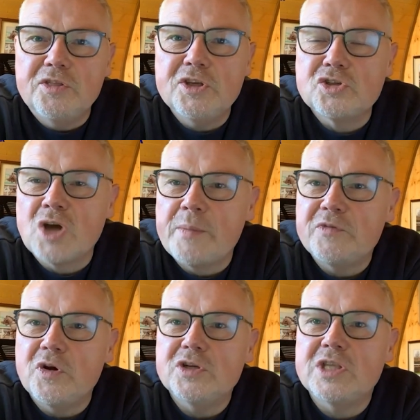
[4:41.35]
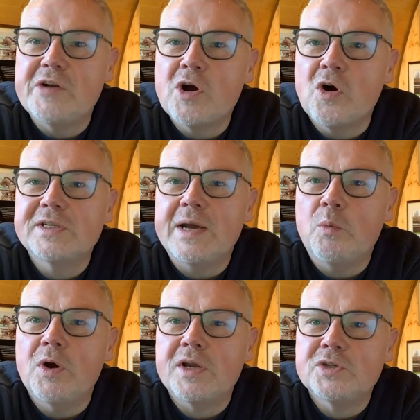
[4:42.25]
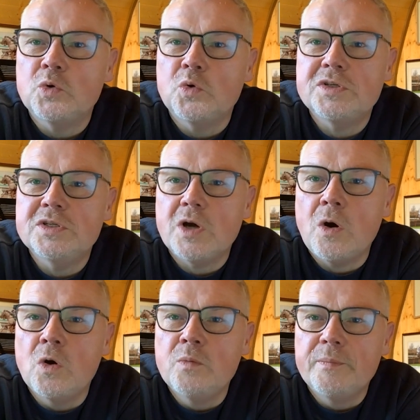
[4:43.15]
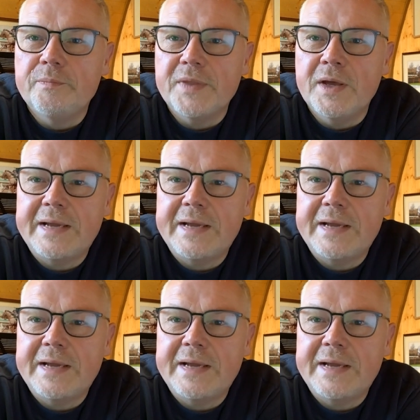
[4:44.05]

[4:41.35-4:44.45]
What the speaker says: this time of year it's very hard to get work into horses at home.